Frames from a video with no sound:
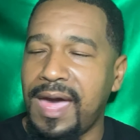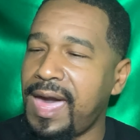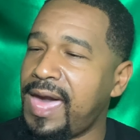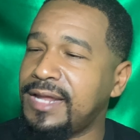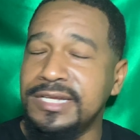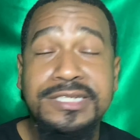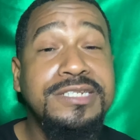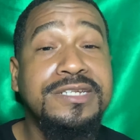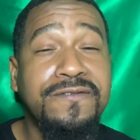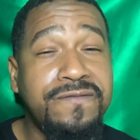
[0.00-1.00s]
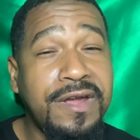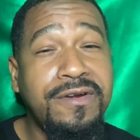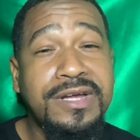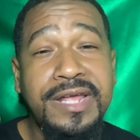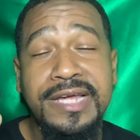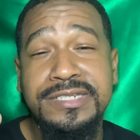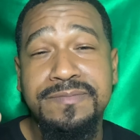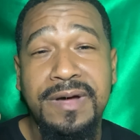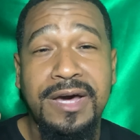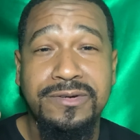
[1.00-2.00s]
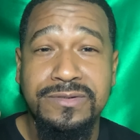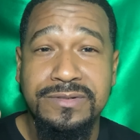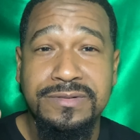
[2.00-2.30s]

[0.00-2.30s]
hey, this is a very classy bottle.